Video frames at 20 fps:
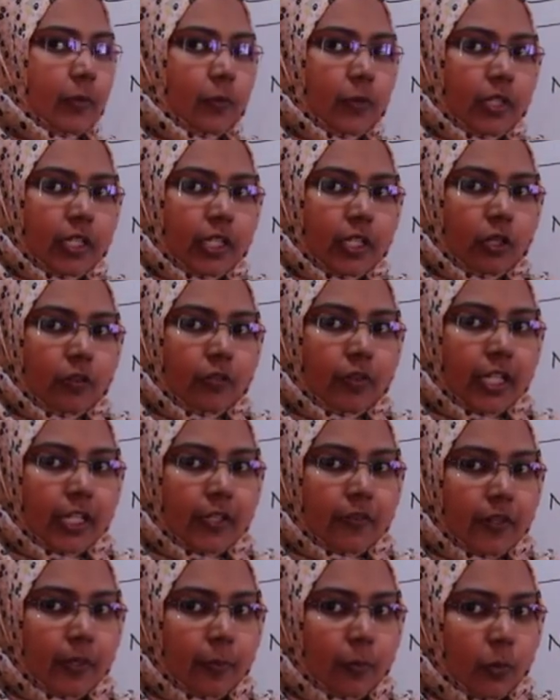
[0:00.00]
the working of
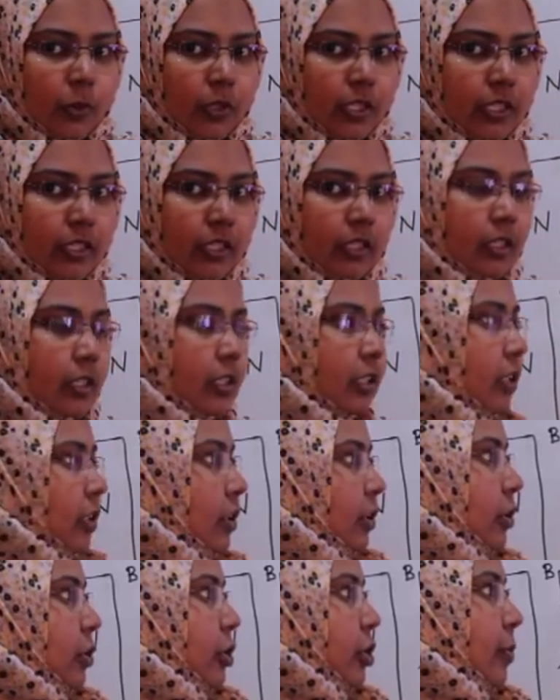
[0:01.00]
electric motor,
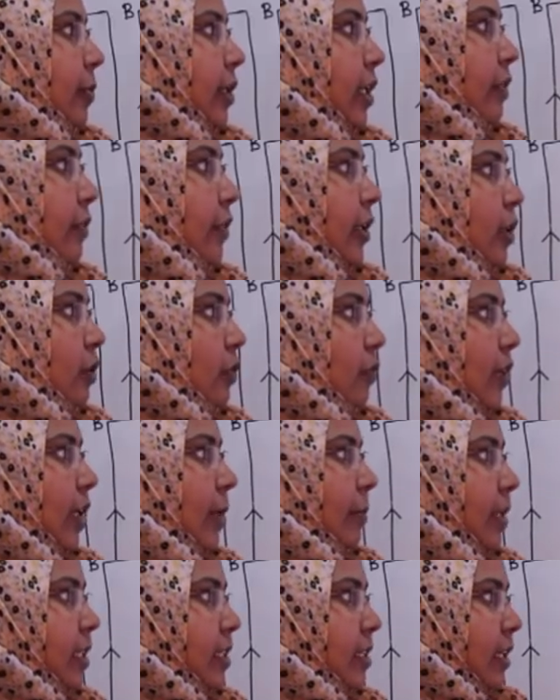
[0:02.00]
you should be aware of
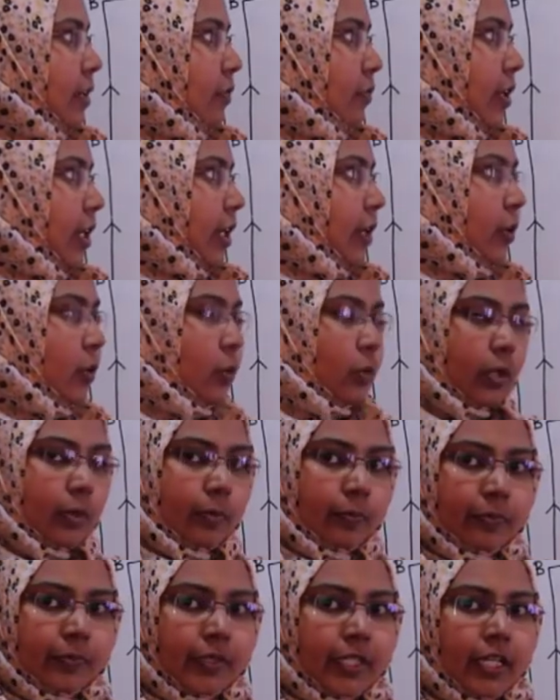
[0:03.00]
Fleming's left hand rule.
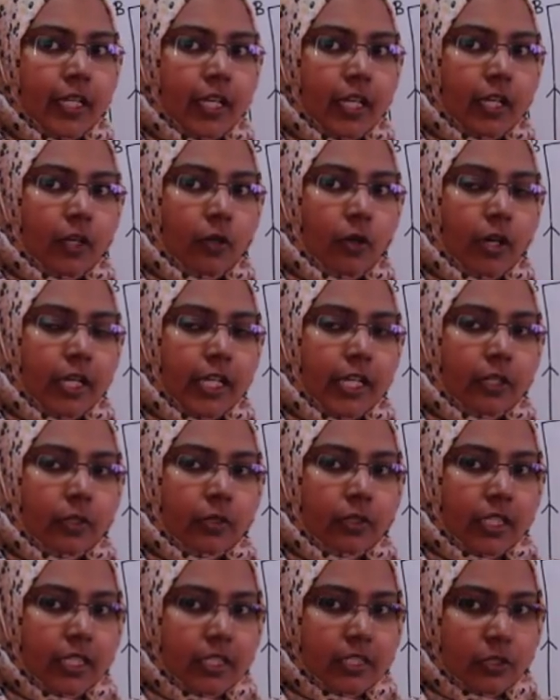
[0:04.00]
According
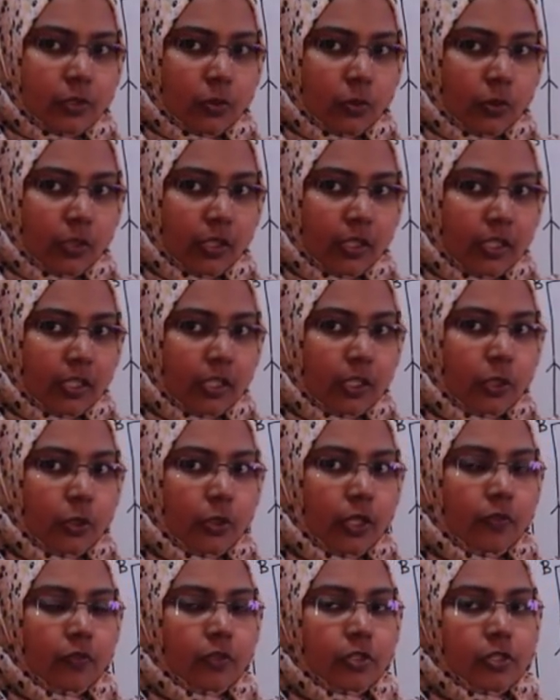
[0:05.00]
to this rule,
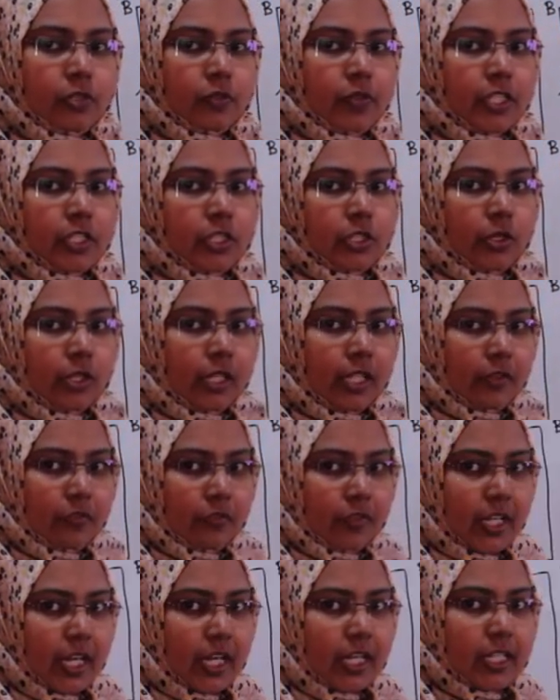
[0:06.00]
you have to stretch your
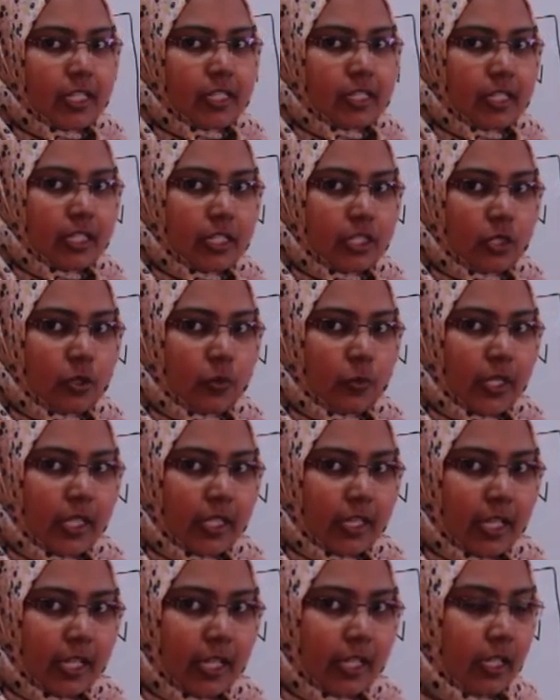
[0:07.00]
left hand in such a way
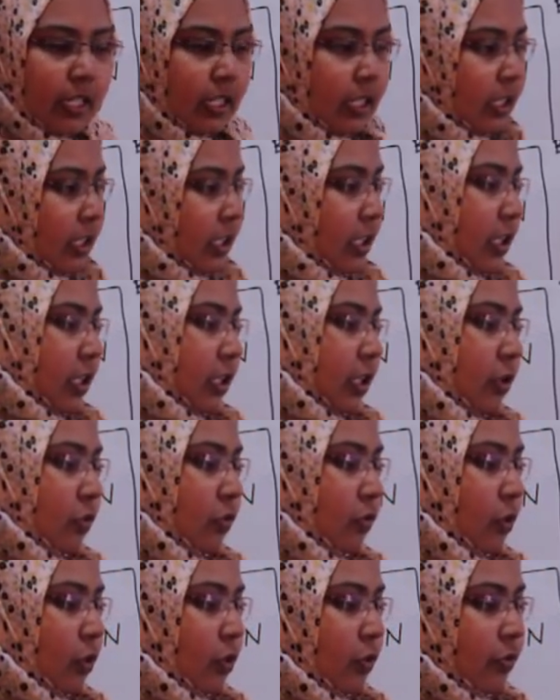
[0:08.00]
that the
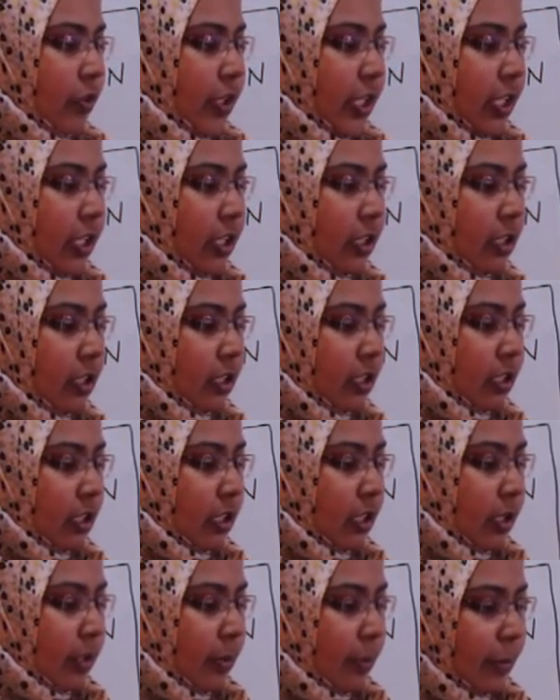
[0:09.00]
forefinger,
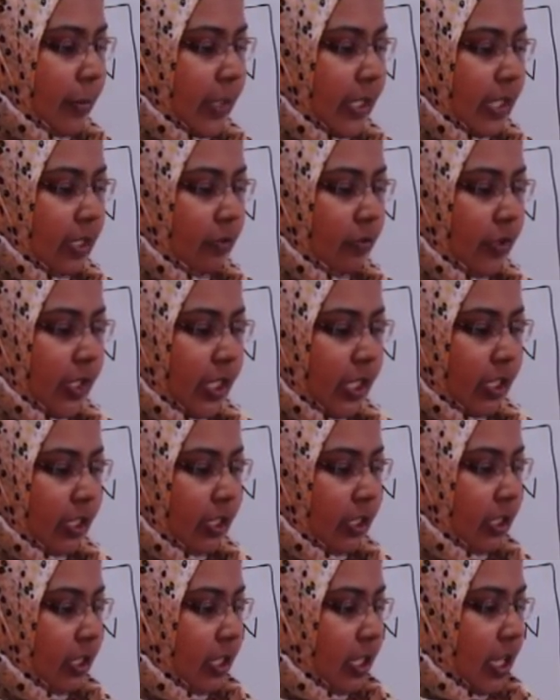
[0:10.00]
middle
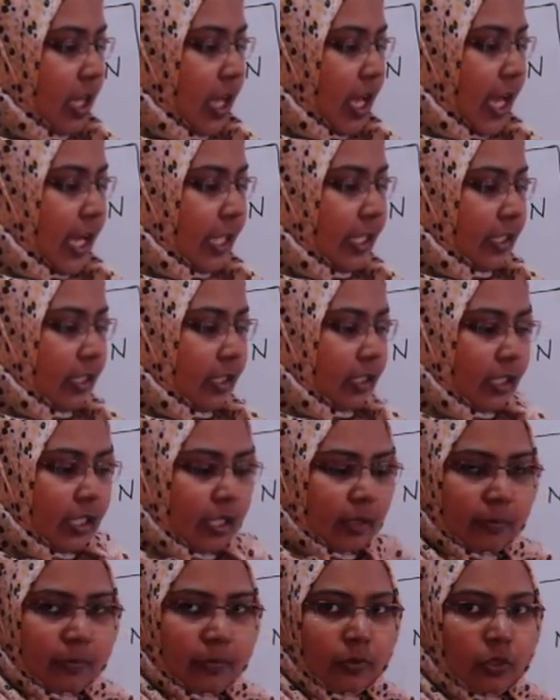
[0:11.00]
finger and the
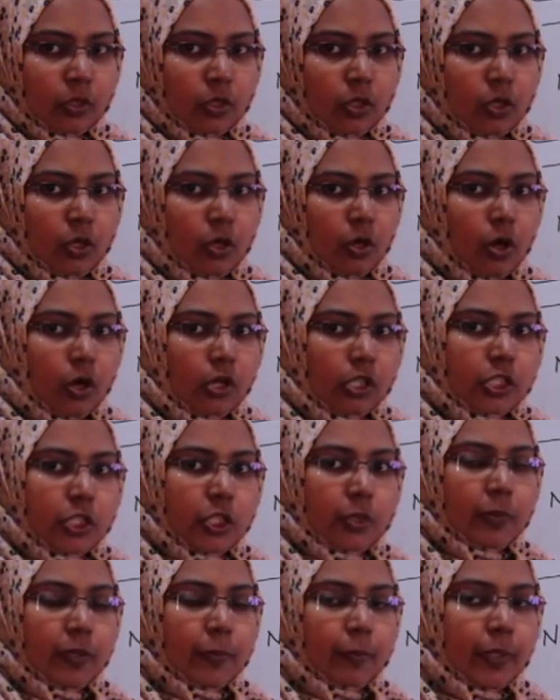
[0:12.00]
thumb all
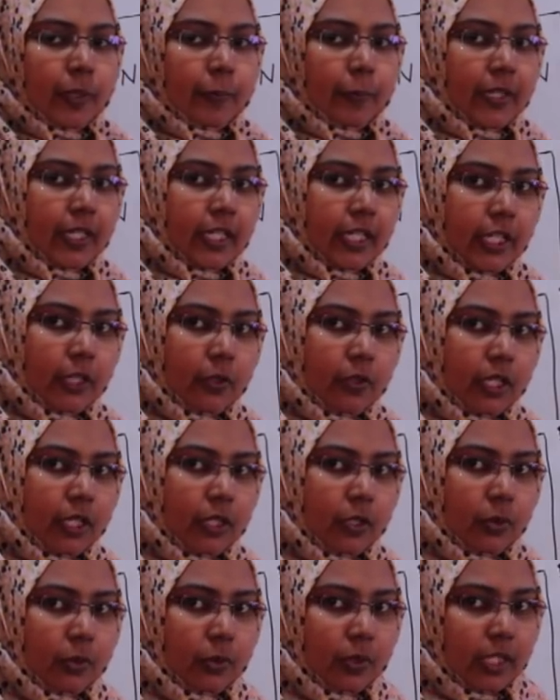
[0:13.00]
should be perpendicular
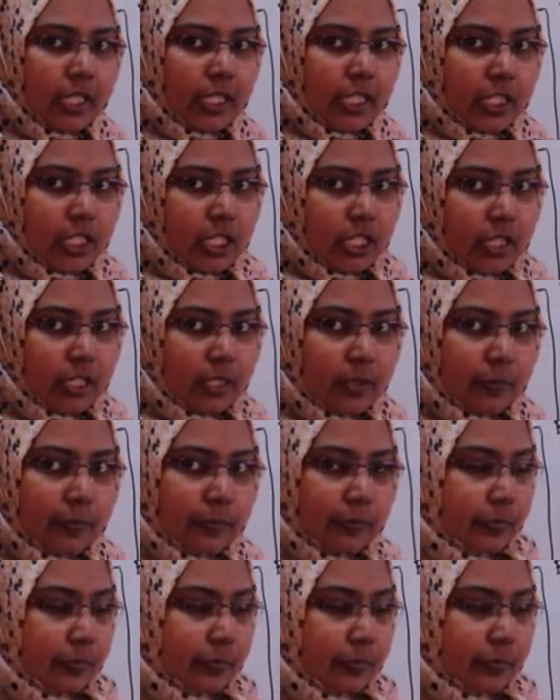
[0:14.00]
to each other.